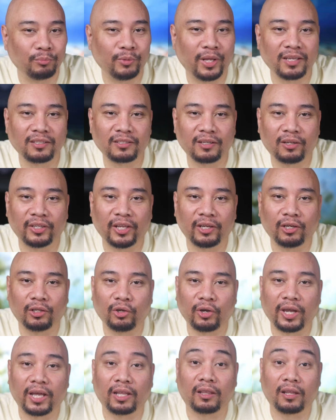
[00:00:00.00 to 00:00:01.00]
next, I'll take a
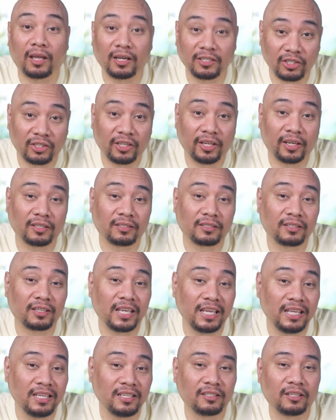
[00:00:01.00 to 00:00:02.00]
look at Logitech's
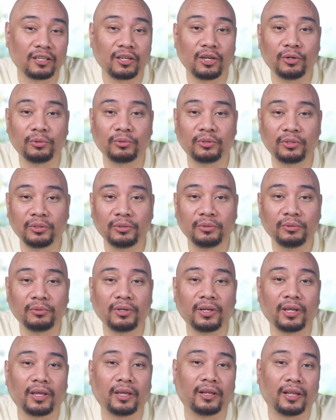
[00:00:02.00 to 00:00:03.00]
Keys to Go 2
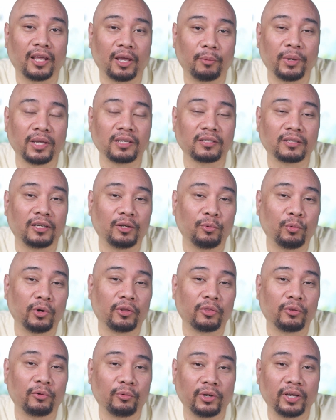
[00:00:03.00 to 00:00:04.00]
and MX
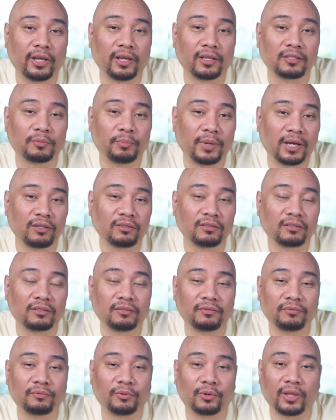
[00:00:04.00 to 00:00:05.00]
Anywhere 3S
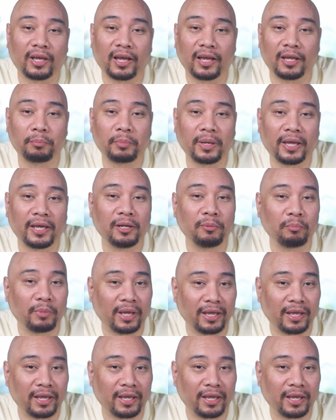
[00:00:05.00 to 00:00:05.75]
mouse for the iPad and